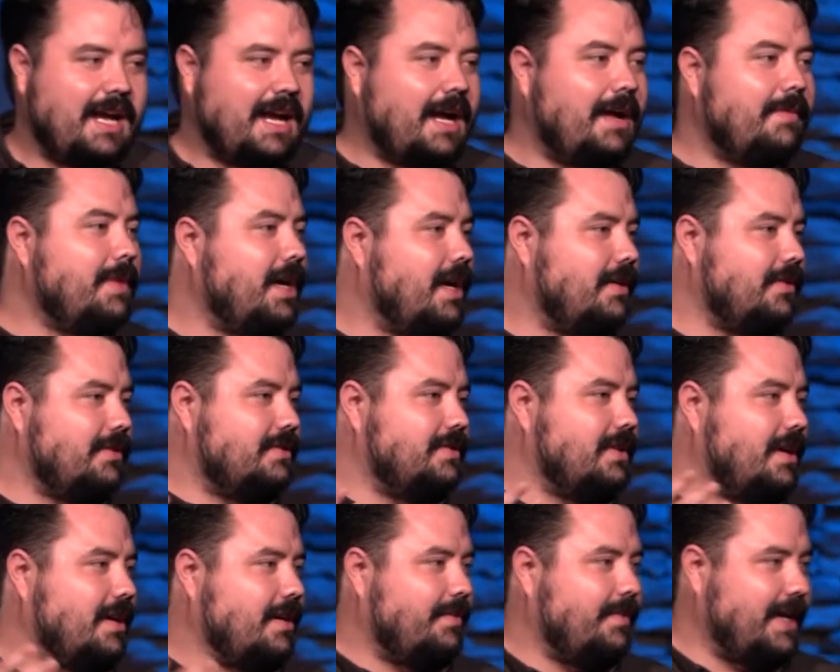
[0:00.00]
I'm not going to
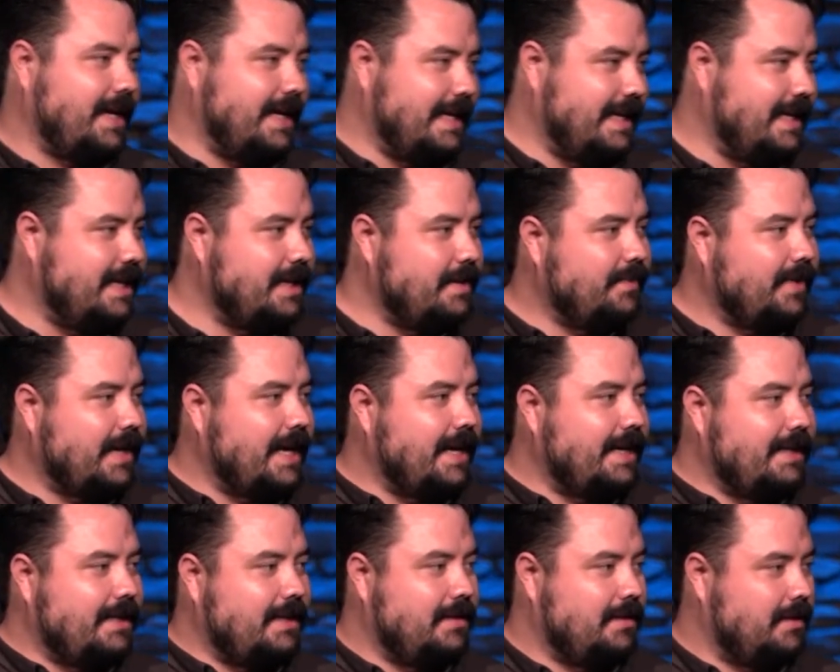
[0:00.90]
talk about
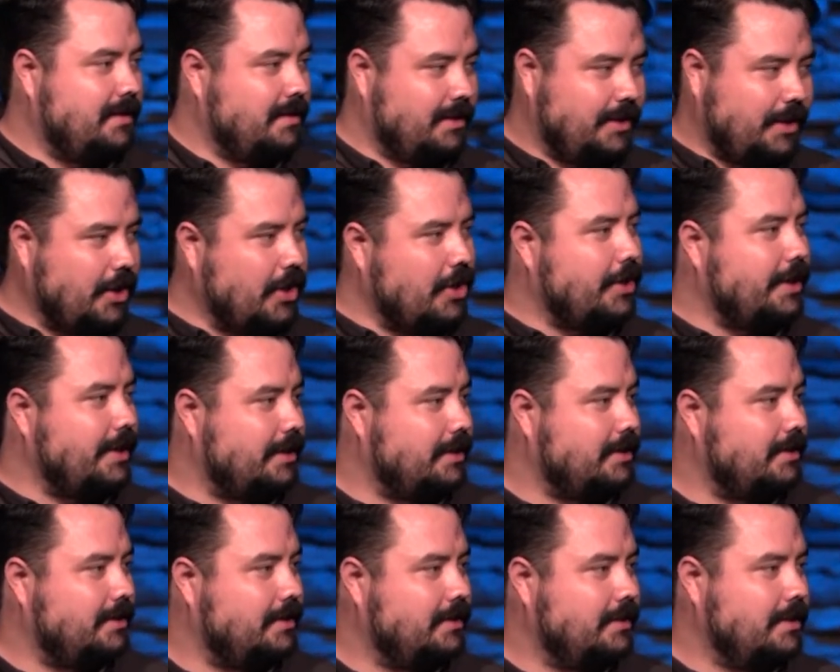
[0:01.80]
anybody current,
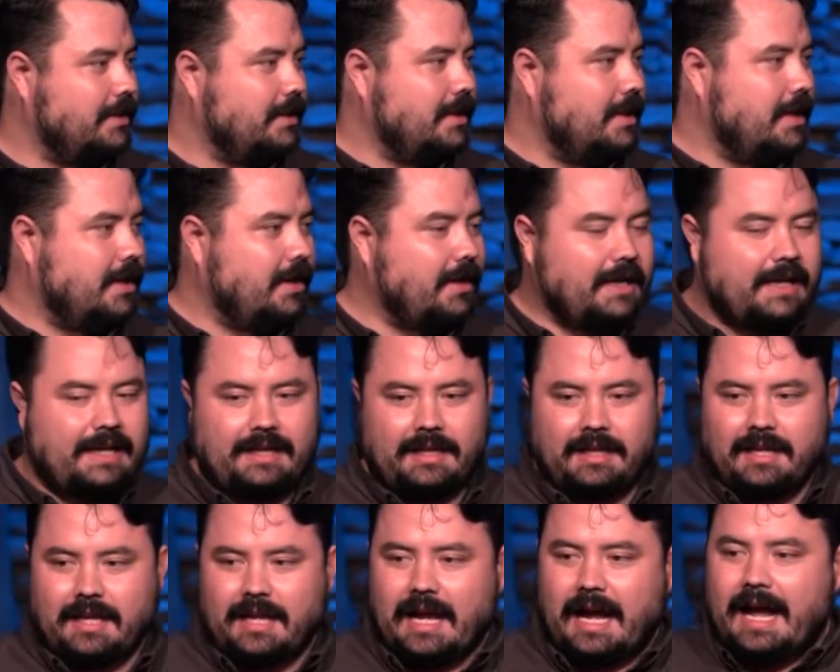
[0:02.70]
all right?
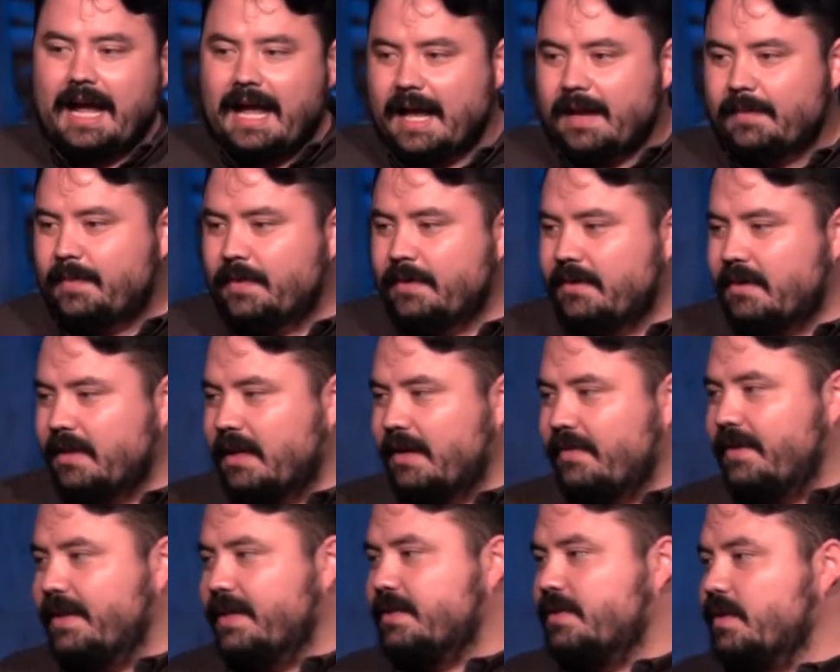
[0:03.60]
I happen to
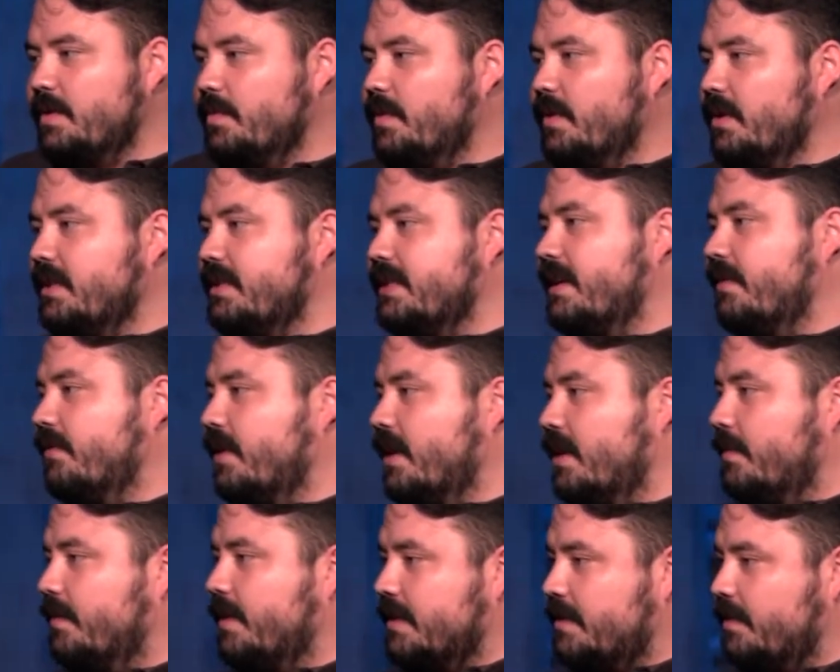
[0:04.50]
love history books. I've
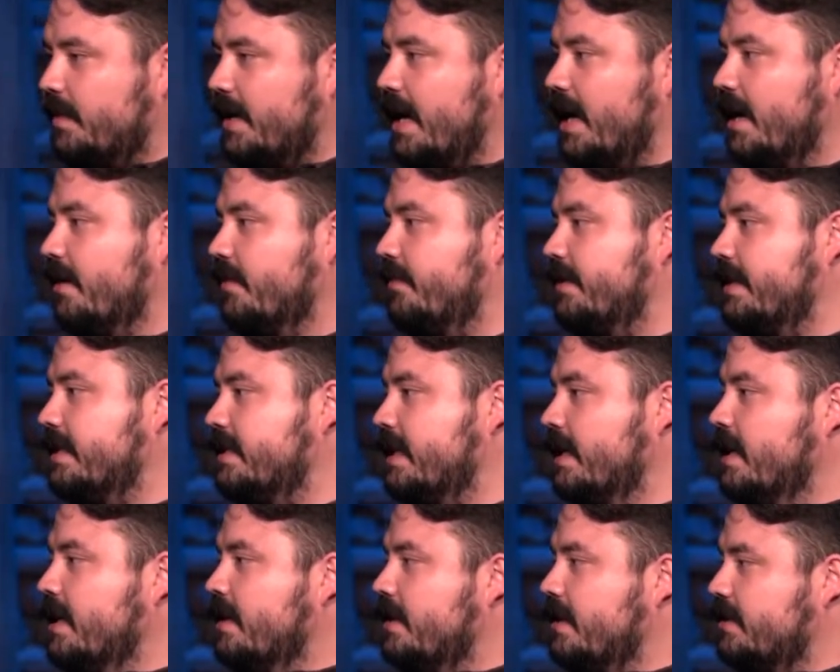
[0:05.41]
read a bunch of biographies.
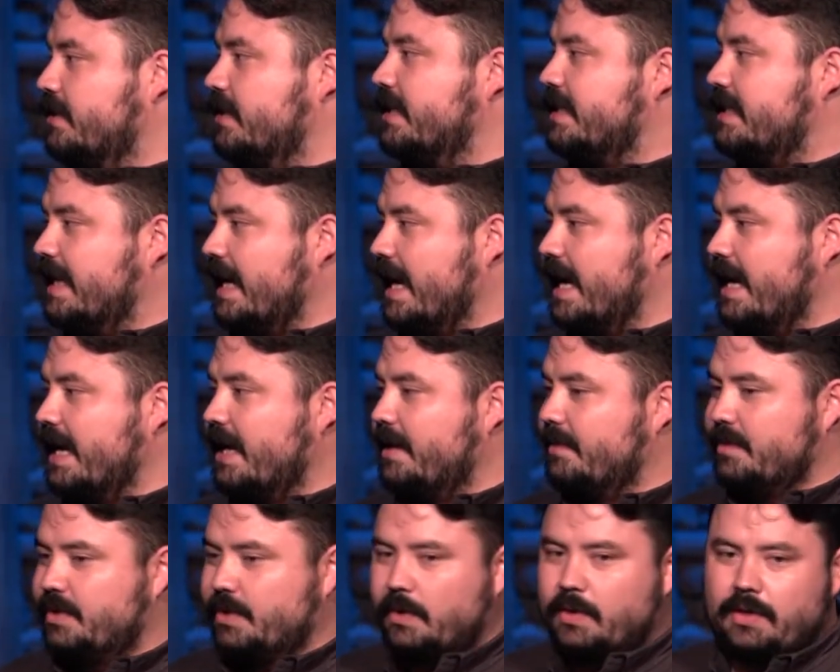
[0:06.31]
There's this guy
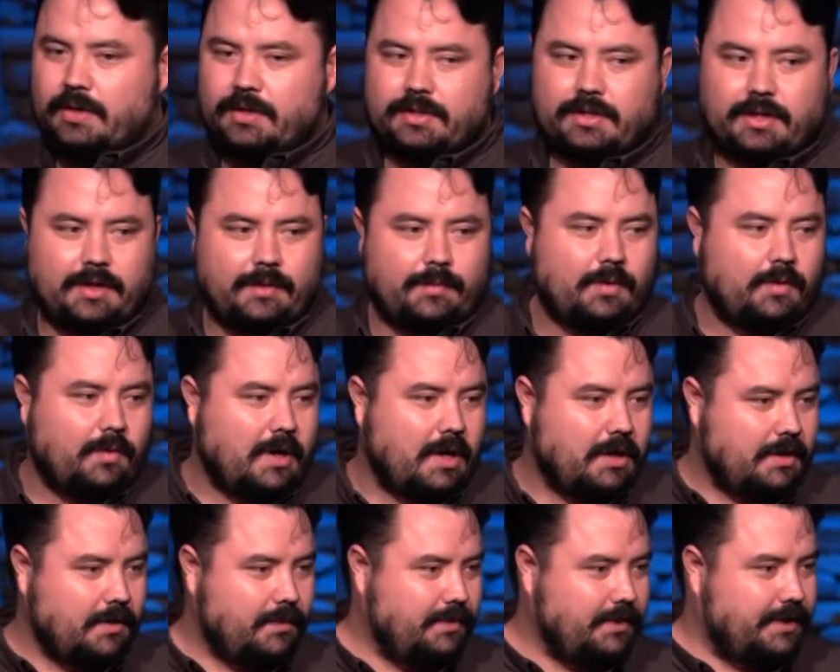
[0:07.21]
named George Herbert
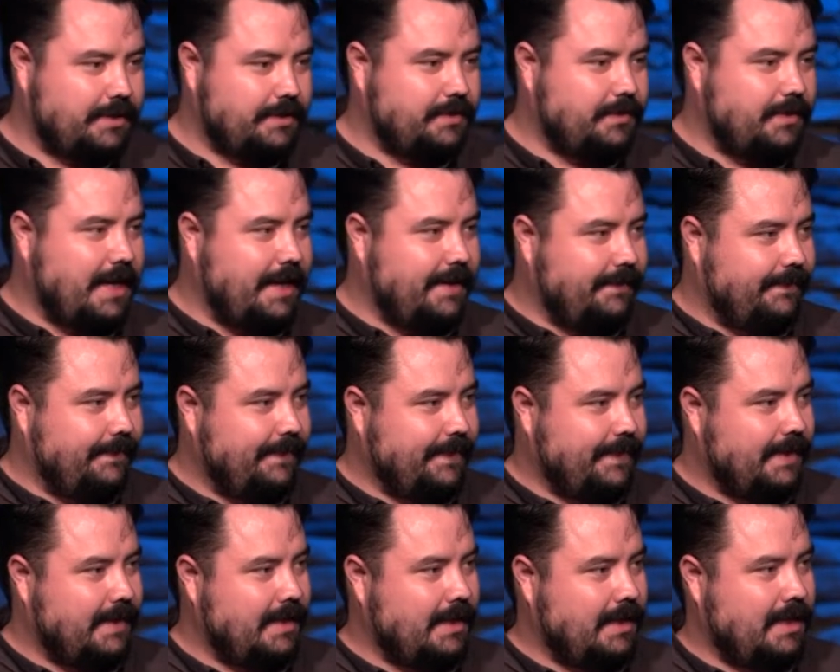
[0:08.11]
Walker Bush, right?
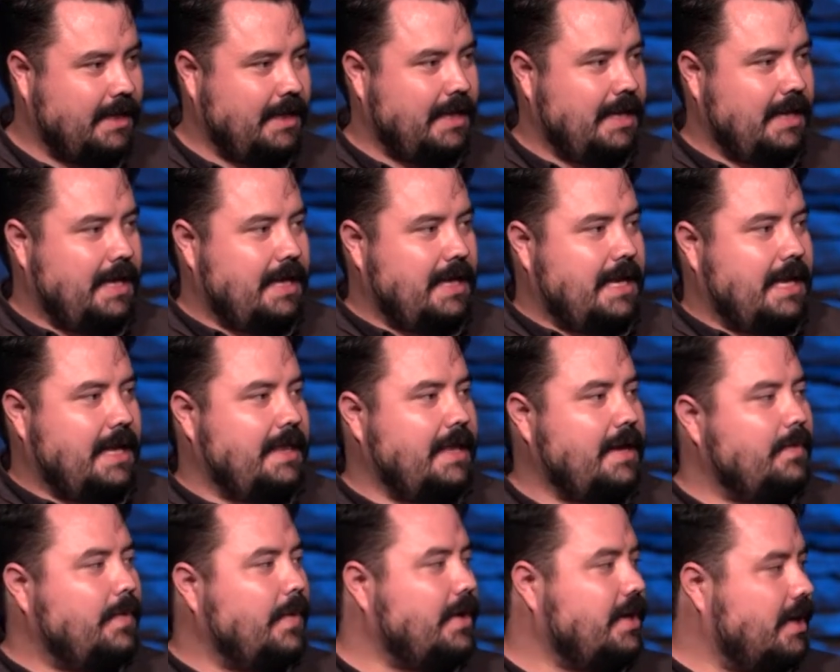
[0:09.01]
And
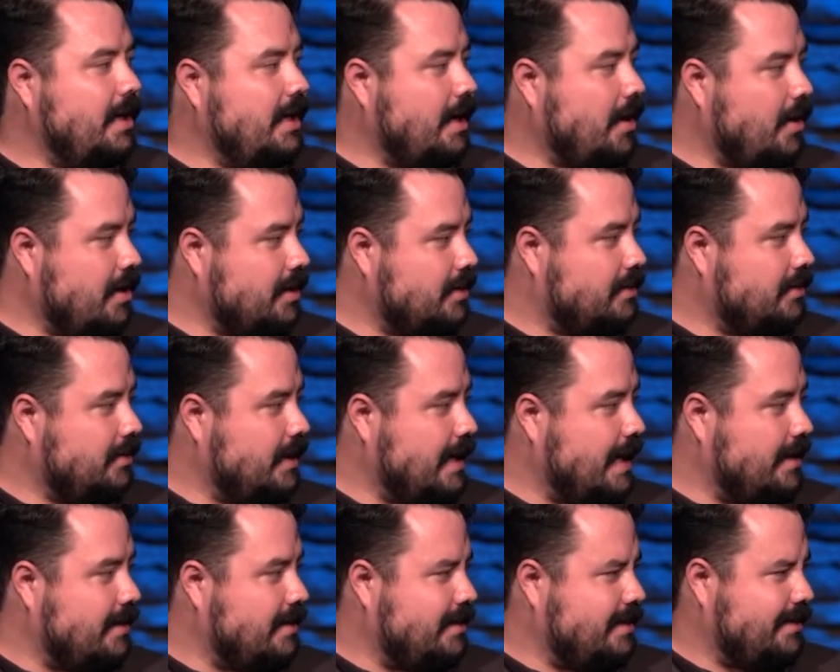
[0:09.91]
they put an article
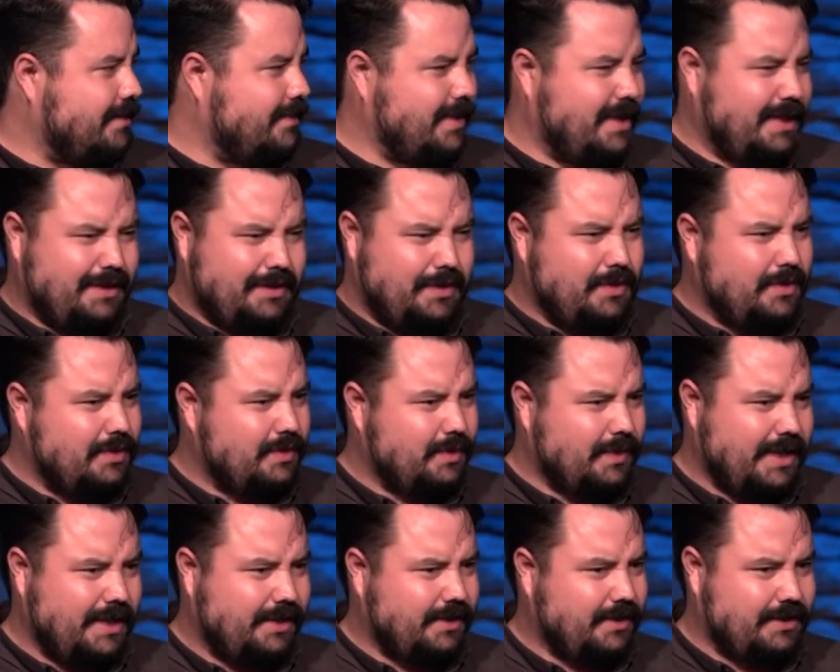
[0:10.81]
out on him in
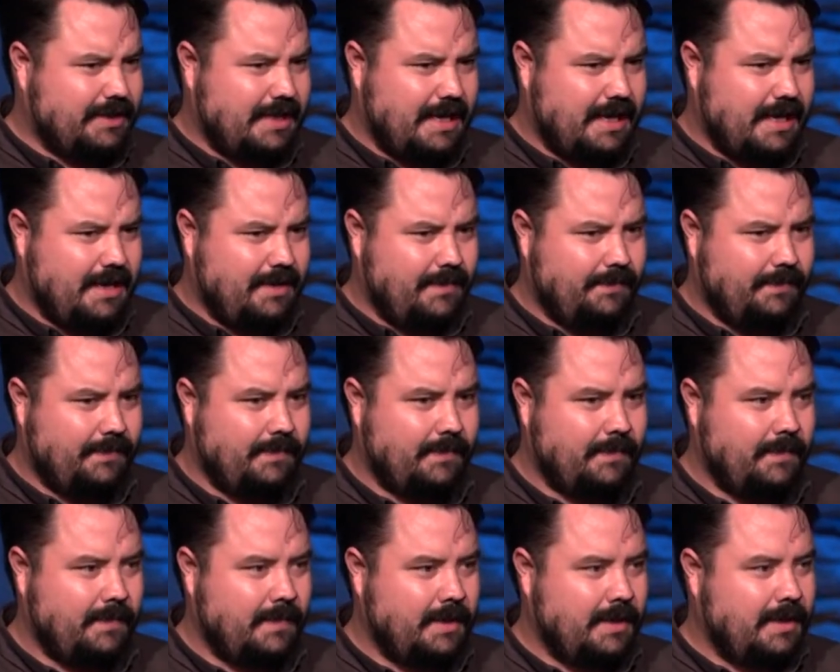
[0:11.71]
Newsweek or Time.
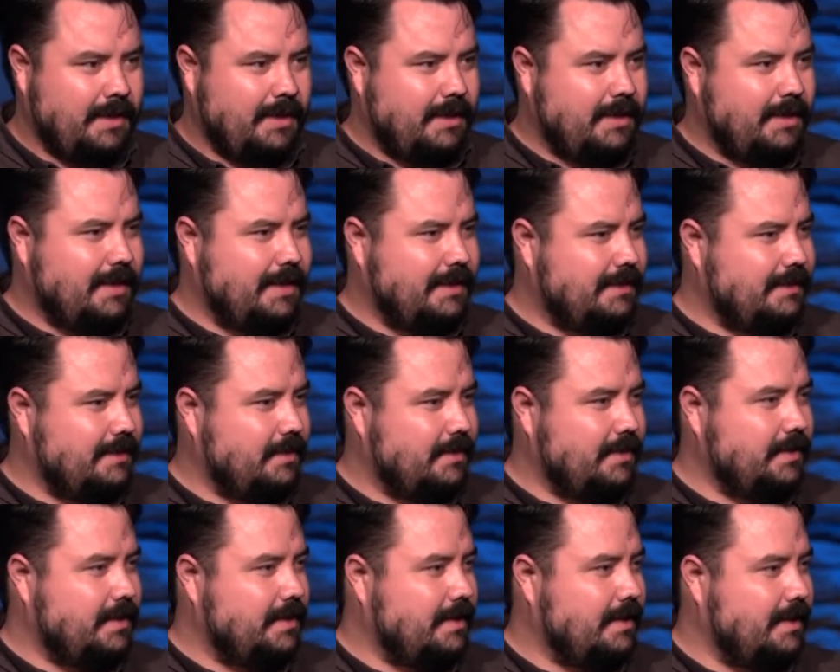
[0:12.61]

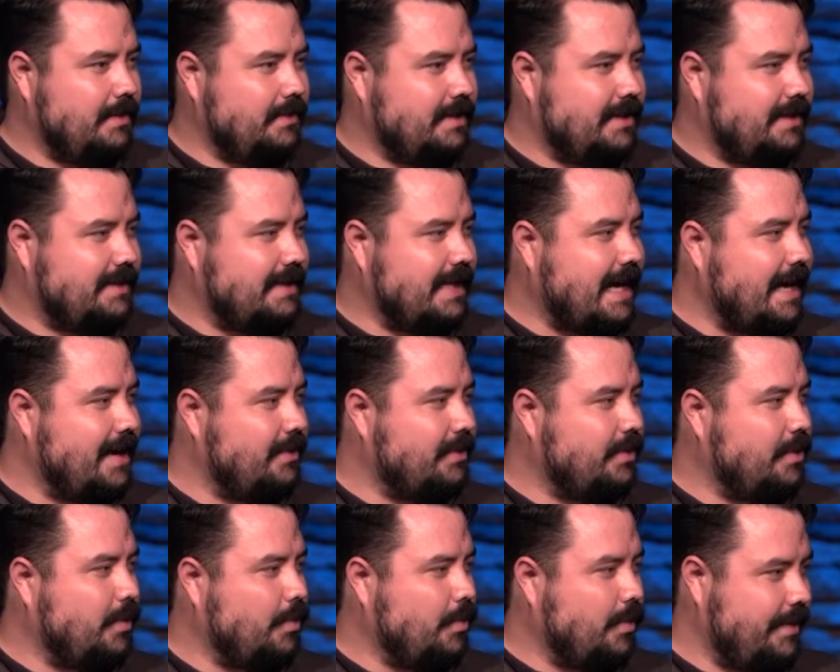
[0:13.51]
It was
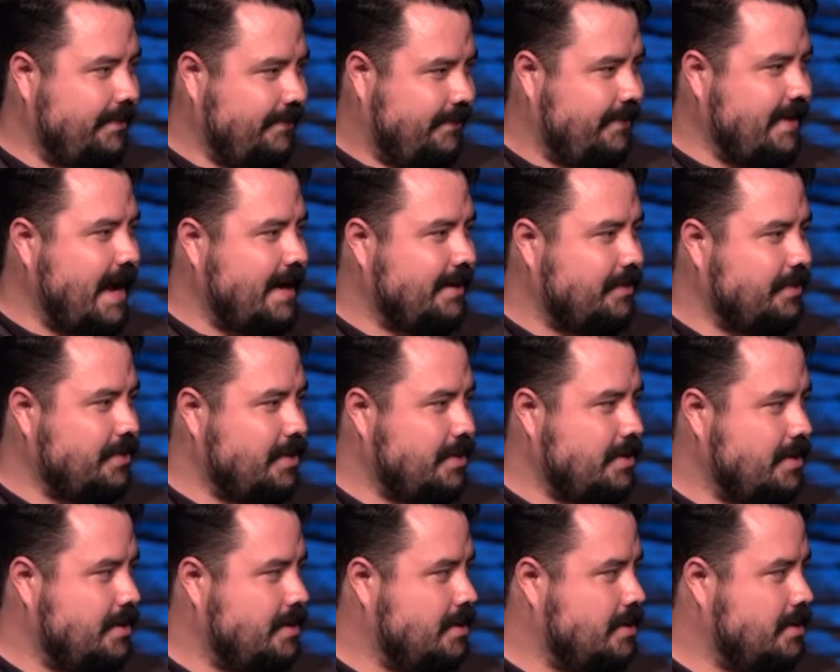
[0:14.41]
titled The Wimp Factor.